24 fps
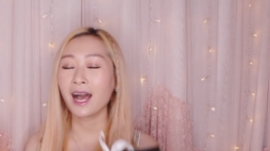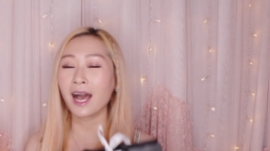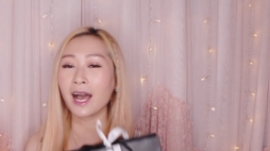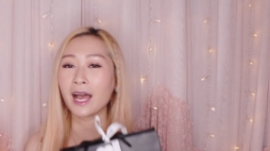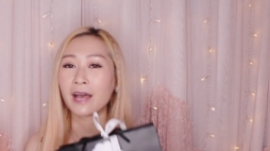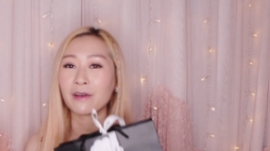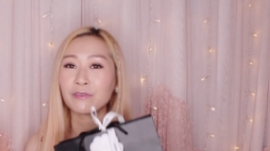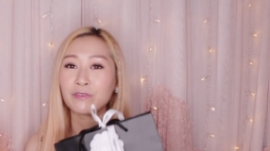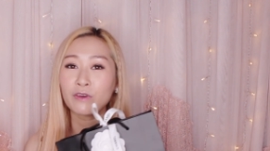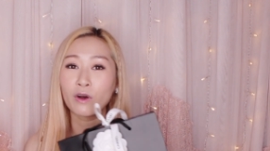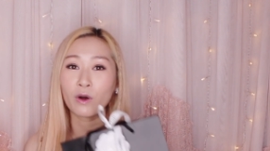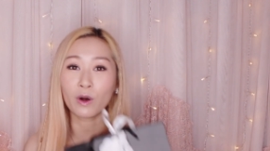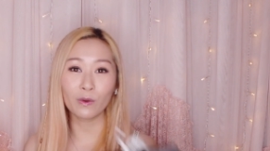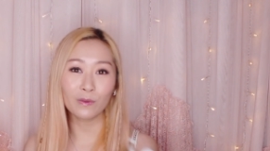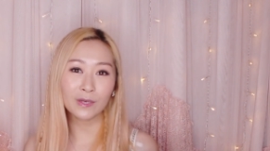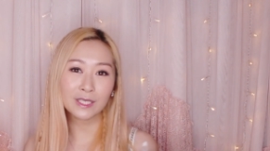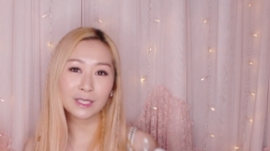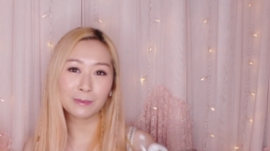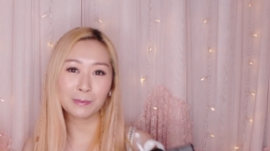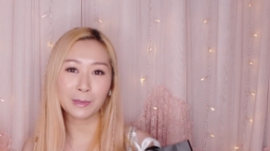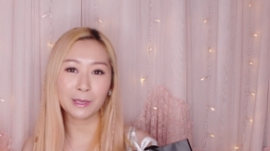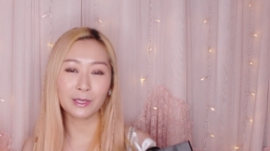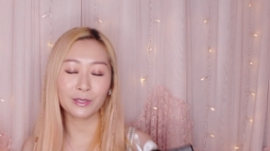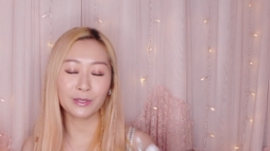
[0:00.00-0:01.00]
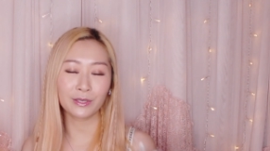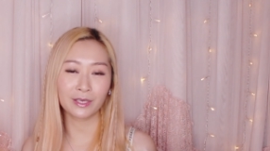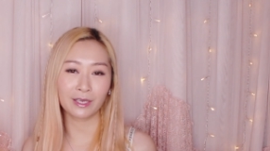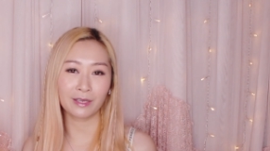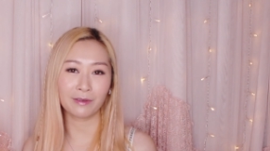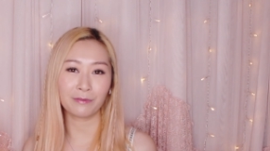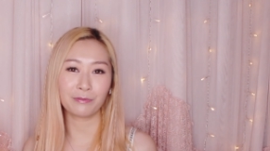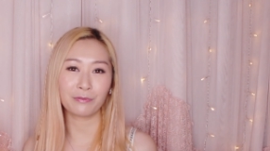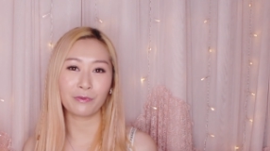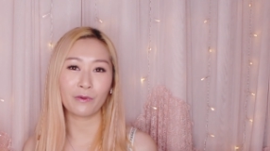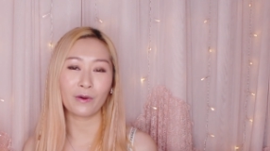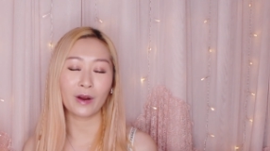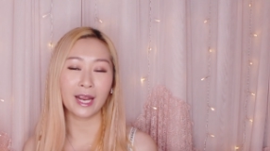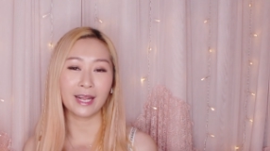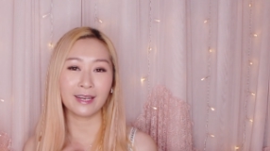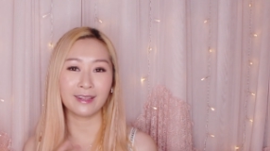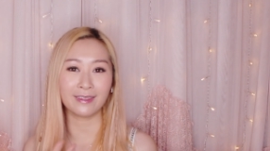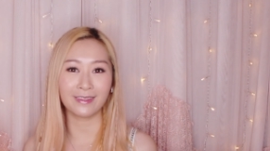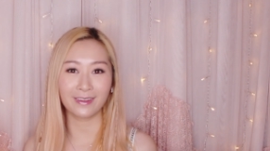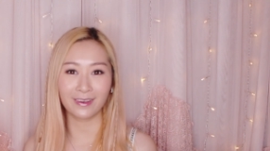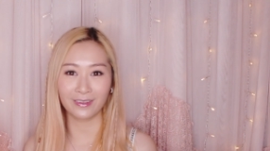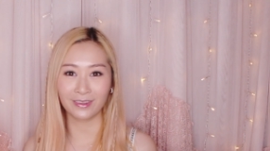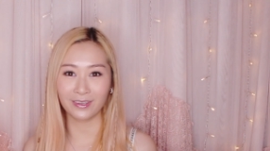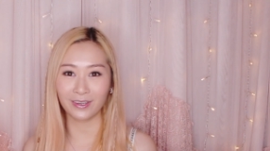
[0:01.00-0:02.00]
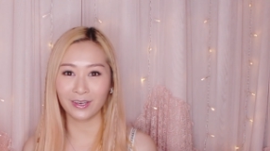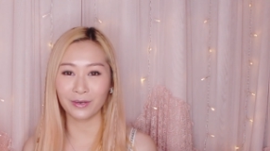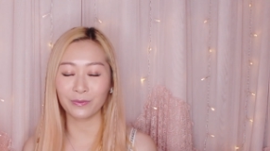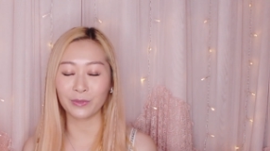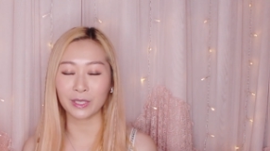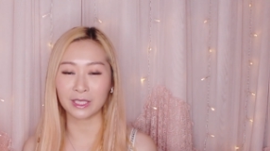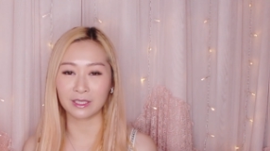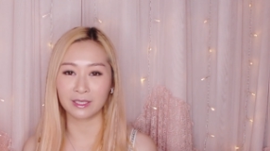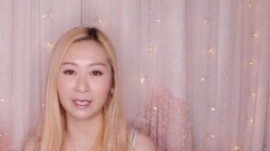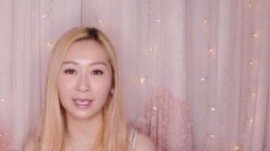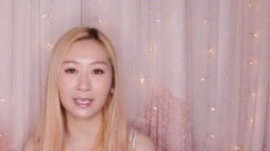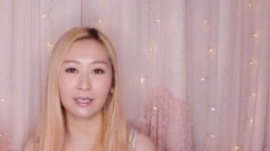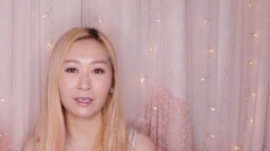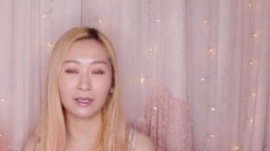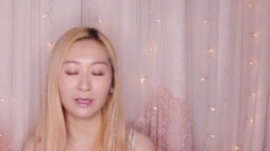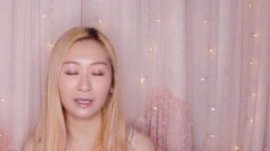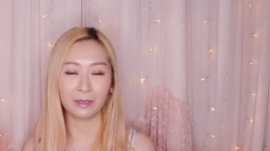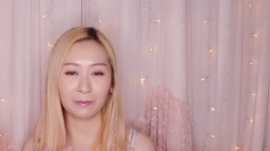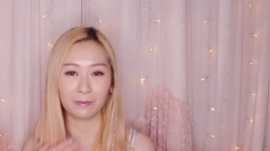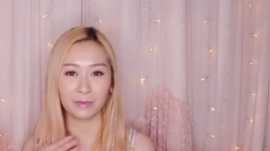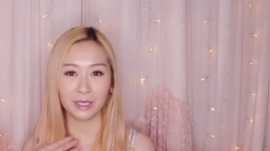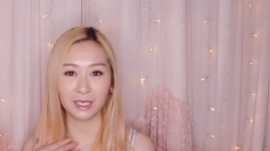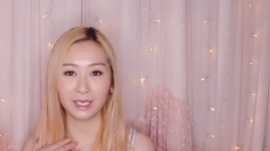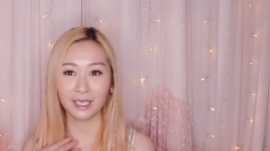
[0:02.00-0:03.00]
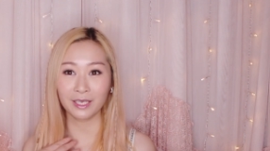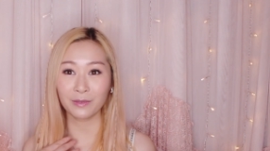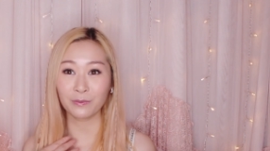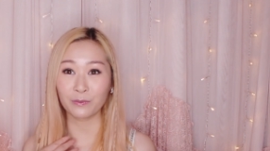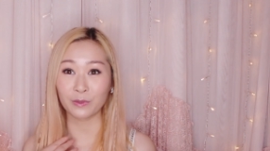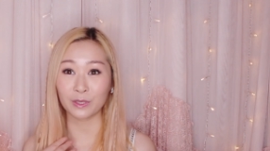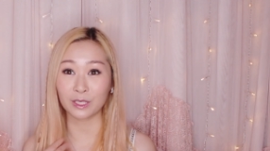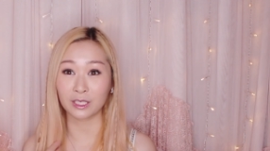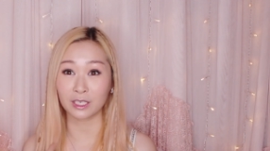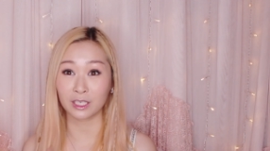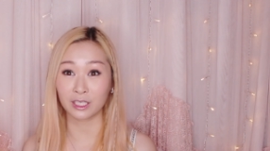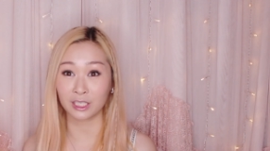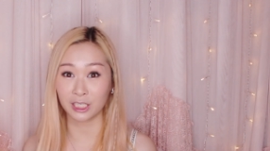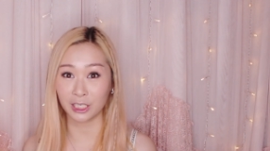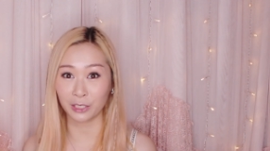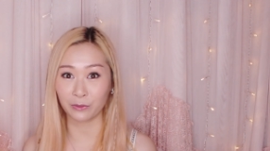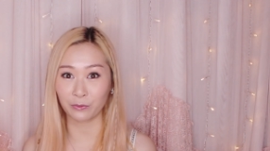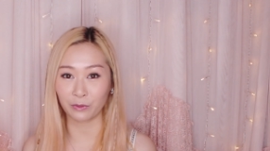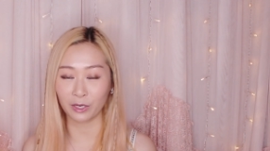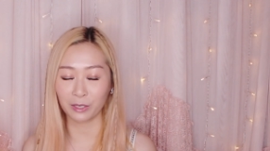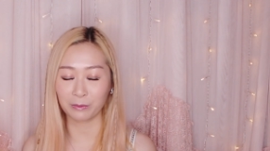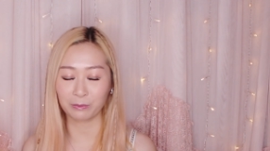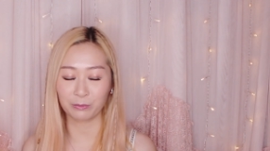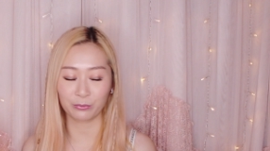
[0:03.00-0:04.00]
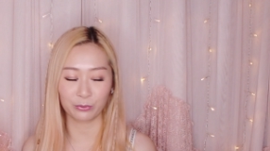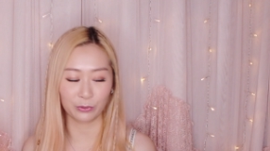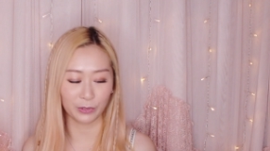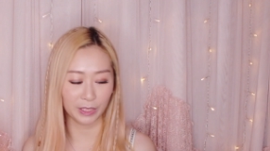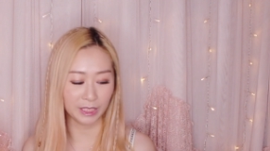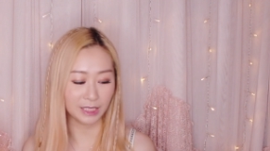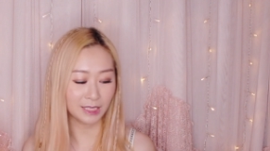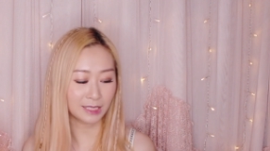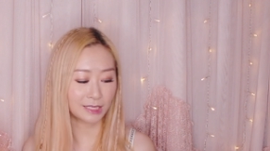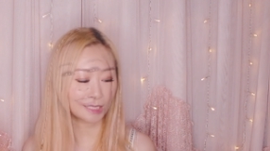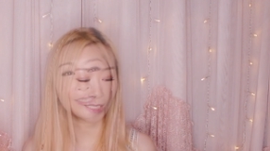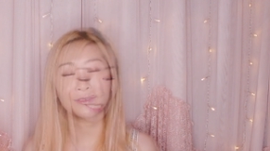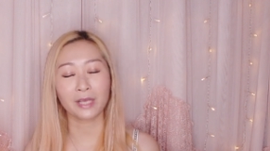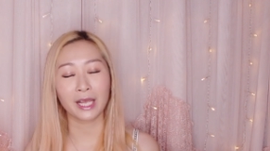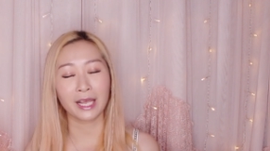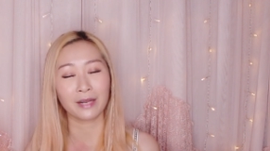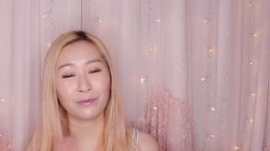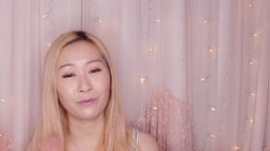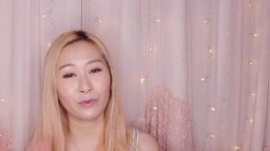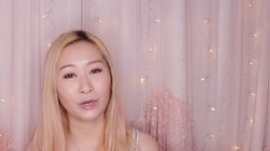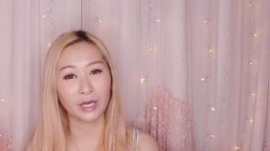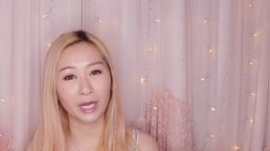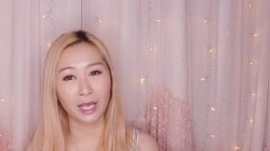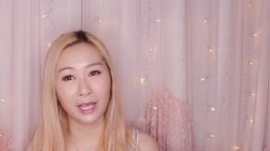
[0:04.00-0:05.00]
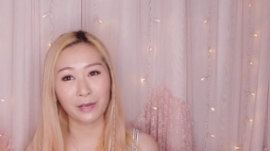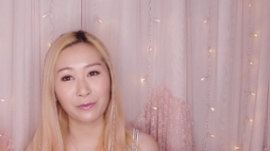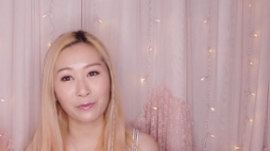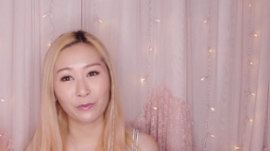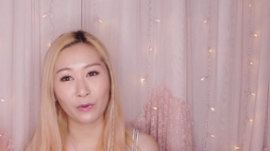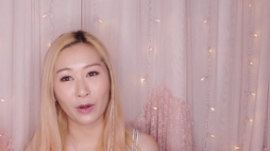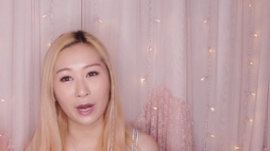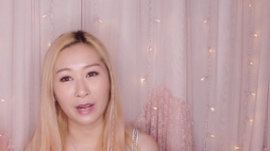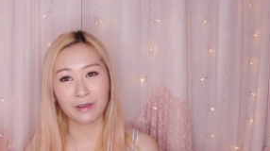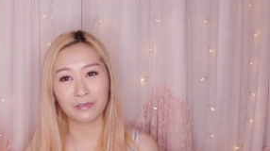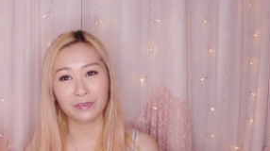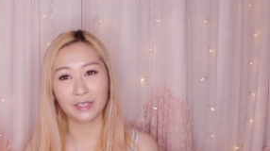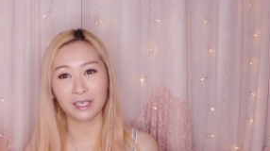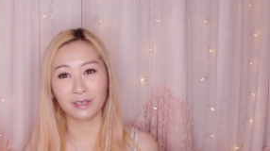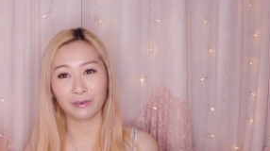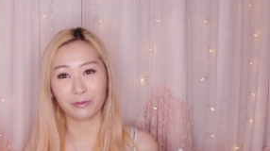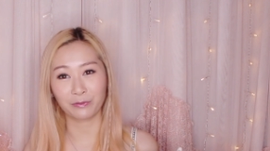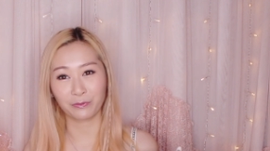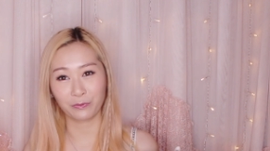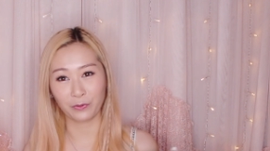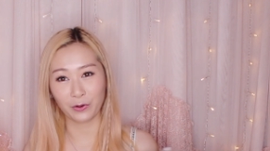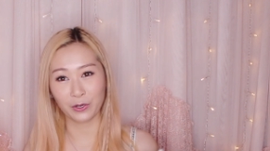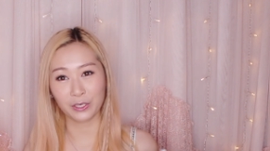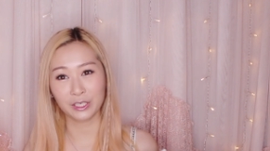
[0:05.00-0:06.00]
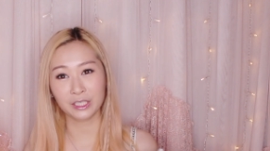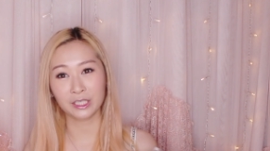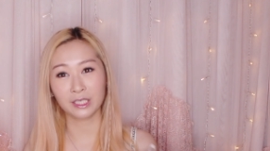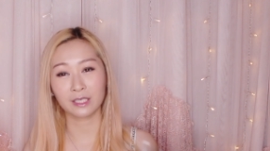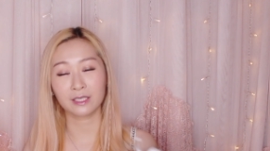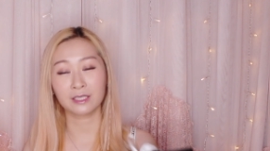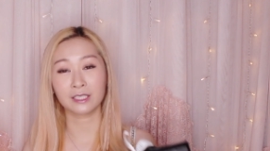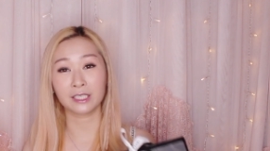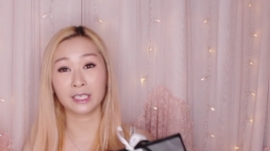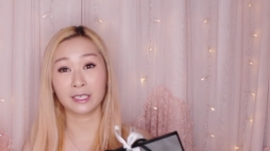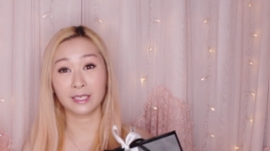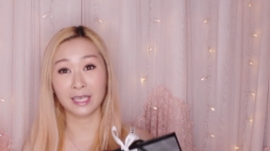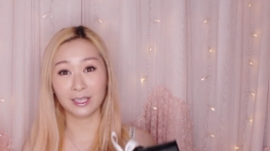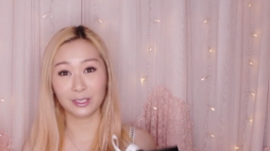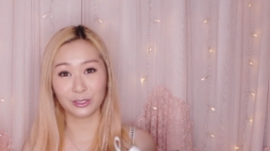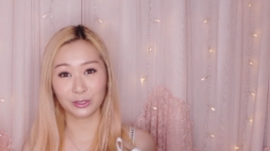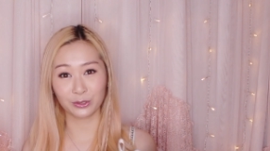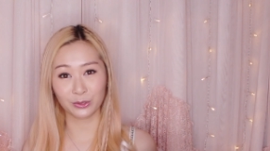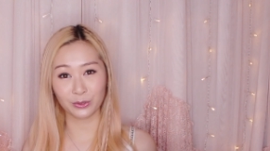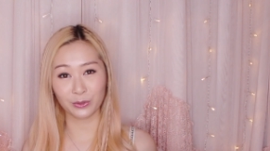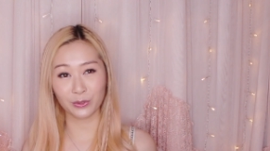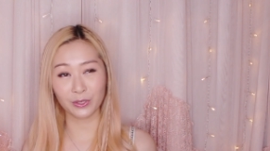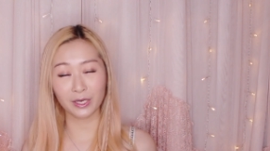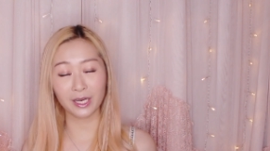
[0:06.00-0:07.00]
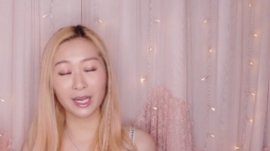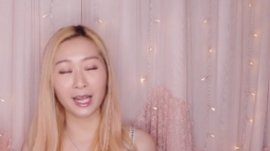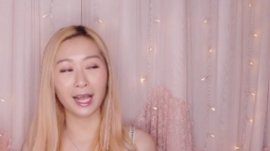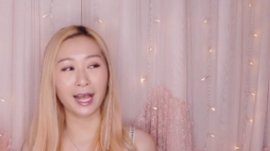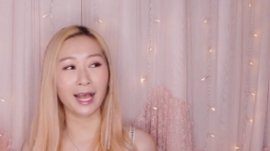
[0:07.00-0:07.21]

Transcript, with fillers: I have always been looking for another rectangular mini with a chevron print. And when I arrived in first Chanel store,